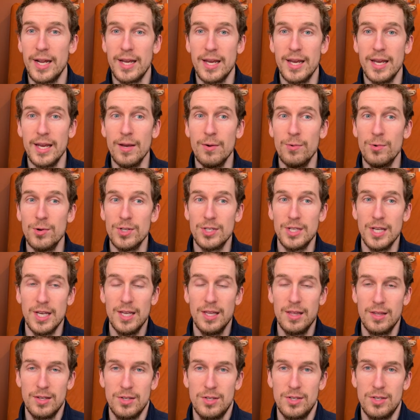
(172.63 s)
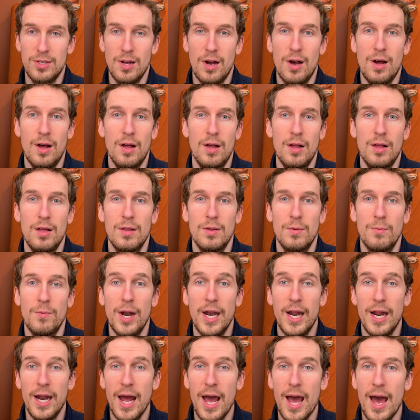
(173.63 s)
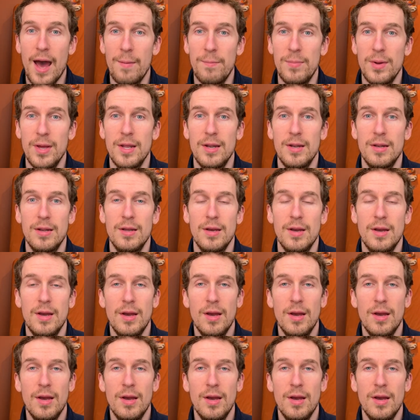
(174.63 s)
He was in the stall when it happened,